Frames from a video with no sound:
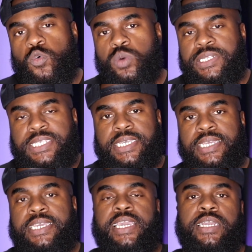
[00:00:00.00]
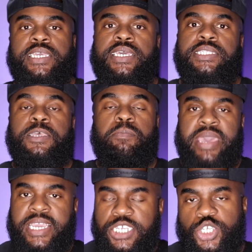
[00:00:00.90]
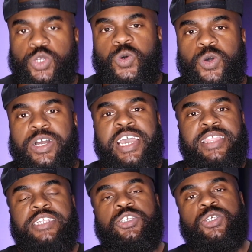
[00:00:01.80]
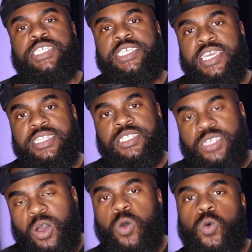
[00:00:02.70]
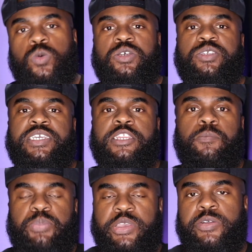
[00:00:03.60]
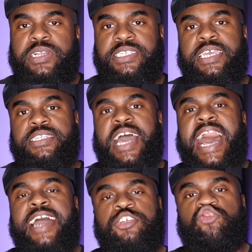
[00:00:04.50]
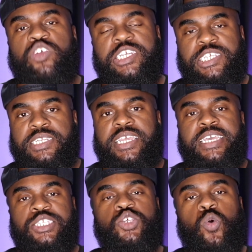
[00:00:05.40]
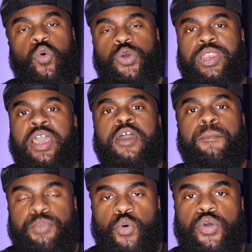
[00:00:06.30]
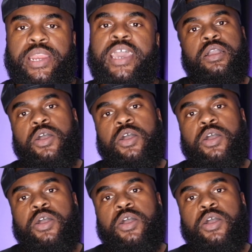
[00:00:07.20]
one skincare kit to make sure that your skin tone, your skin appearance, and your hydration is on point.